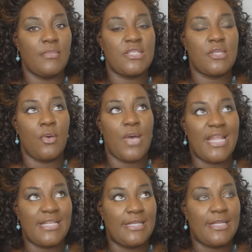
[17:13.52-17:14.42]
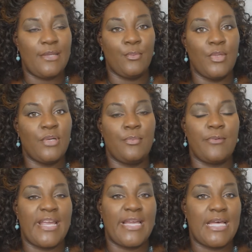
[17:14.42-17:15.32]
So I need a real
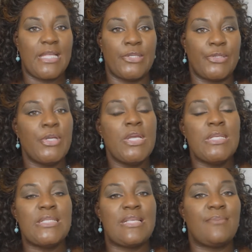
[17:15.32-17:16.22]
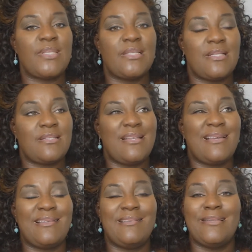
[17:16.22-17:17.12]
bright color, something that's
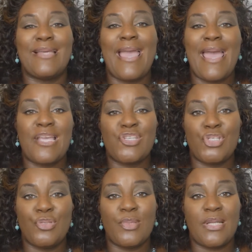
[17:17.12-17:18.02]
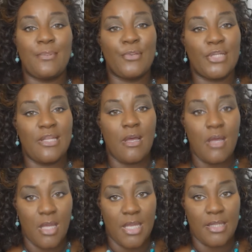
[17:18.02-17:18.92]
not going to look ashy when I put it
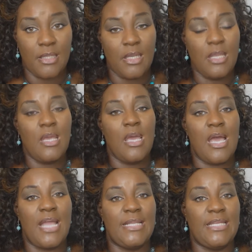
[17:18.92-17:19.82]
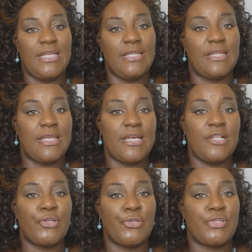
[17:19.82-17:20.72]
on. I need the
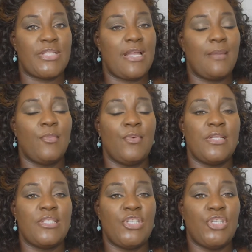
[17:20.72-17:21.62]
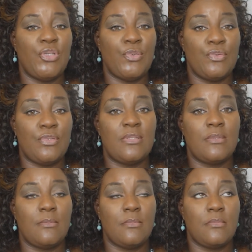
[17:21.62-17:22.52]
colors that I'm going to use
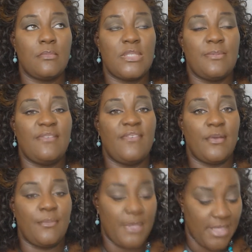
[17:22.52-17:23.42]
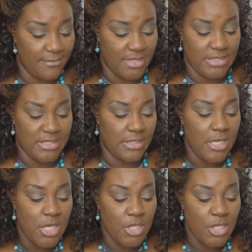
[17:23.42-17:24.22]
to be very pigmented.